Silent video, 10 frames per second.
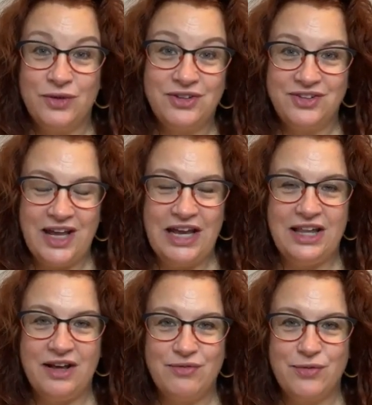will
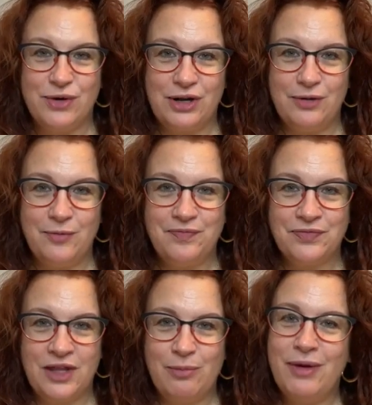decide that for you
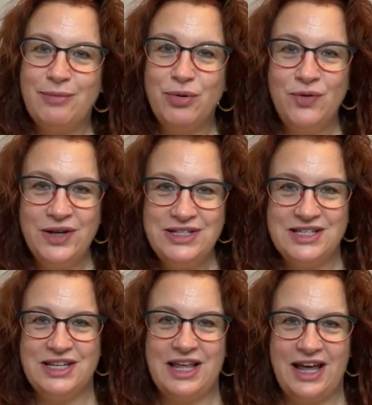my
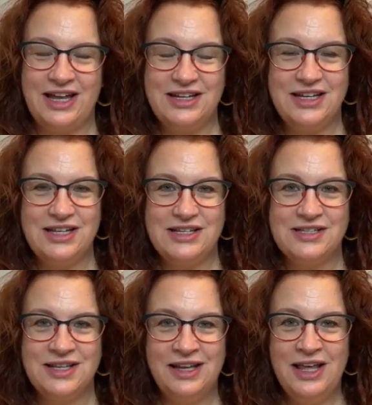point in that
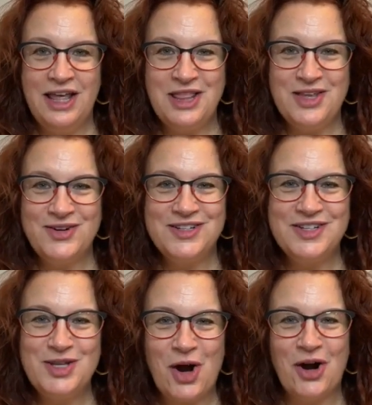is there
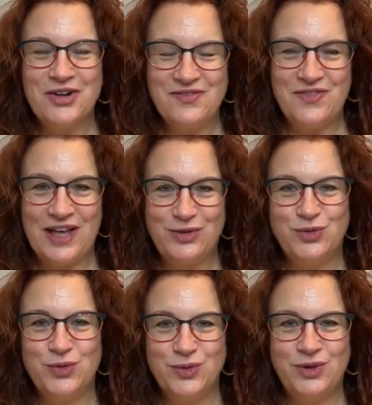isn't a hard and
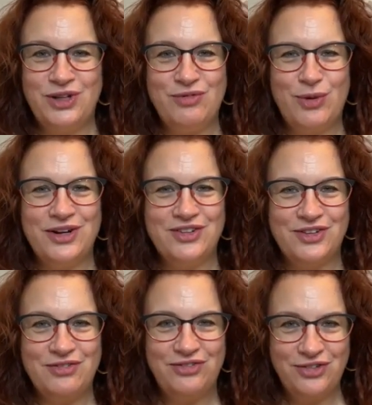fast rule of what
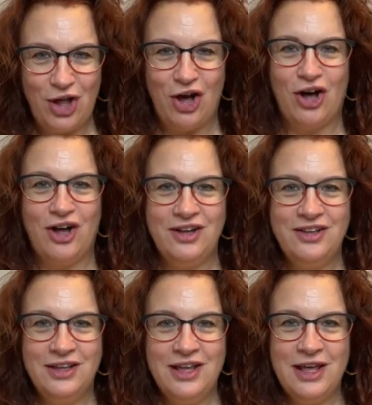is a flaw.
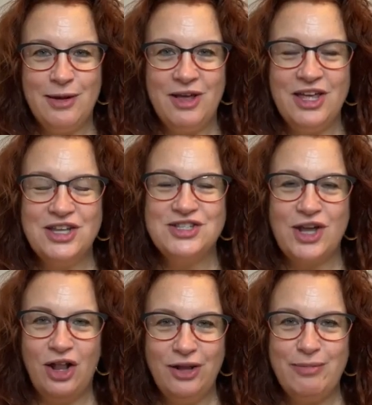
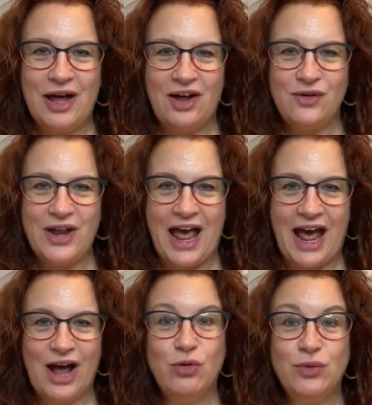It's all about
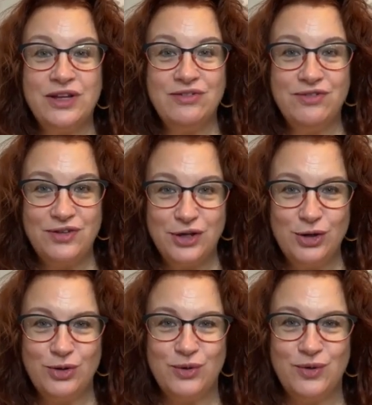how we
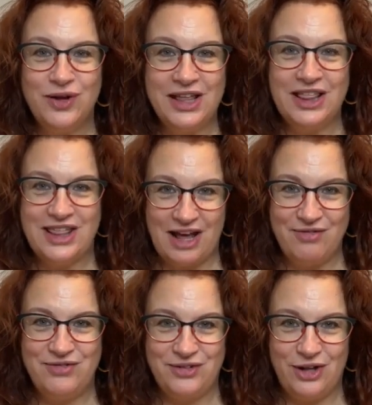view
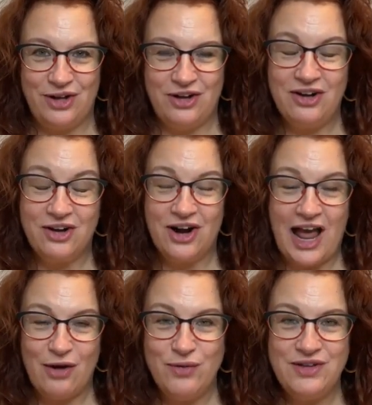that flaw or
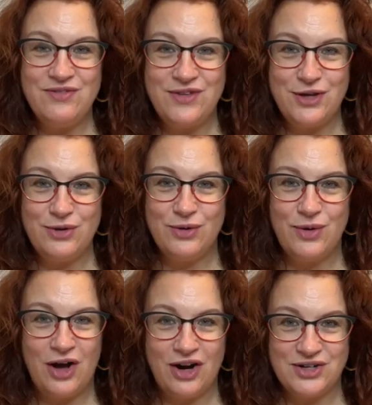how we
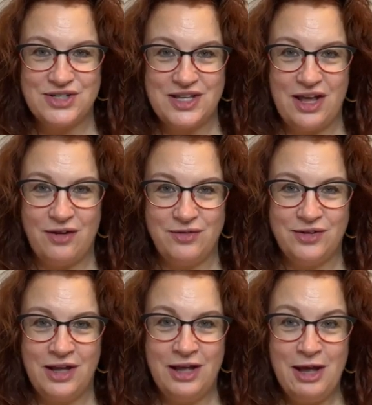view
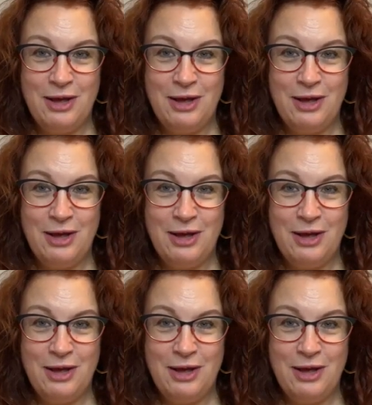ourselves.